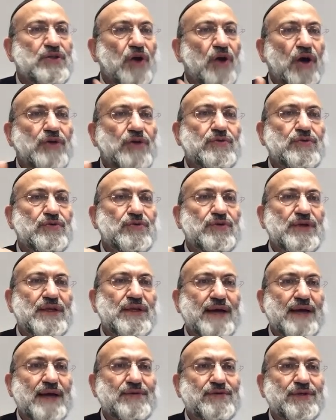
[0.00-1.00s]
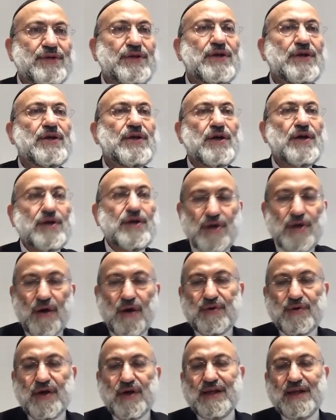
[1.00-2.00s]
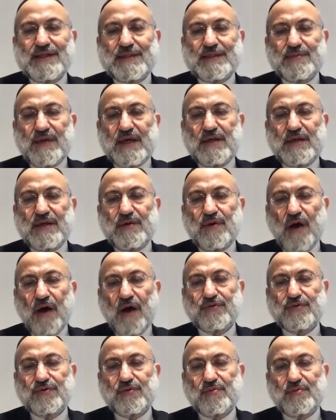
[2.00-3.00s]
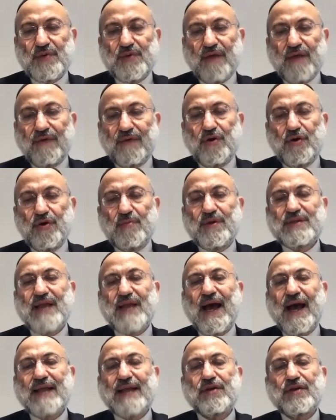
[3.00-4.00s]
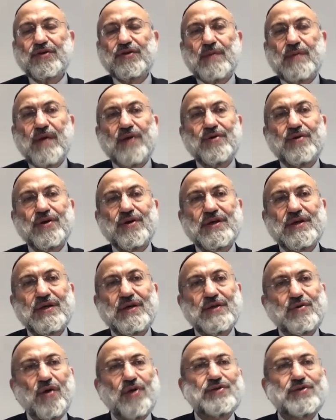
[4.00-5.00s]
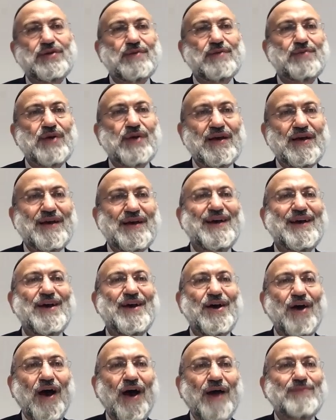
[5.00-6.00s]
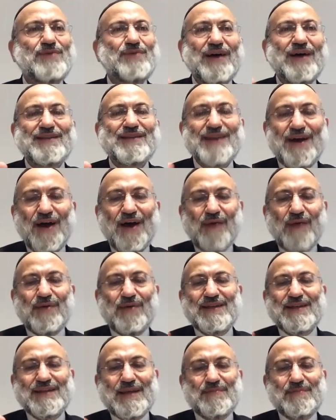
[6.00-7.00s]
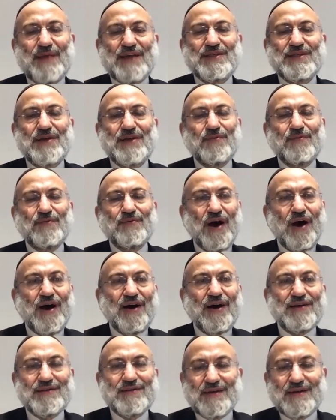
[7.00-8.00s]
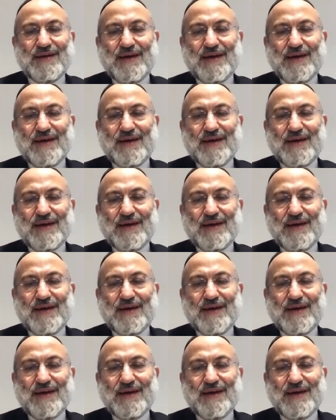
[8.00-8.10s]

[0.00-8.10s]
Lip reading: How should we get angry? We're going to explain how should we. Told him, I'm not in the place of God.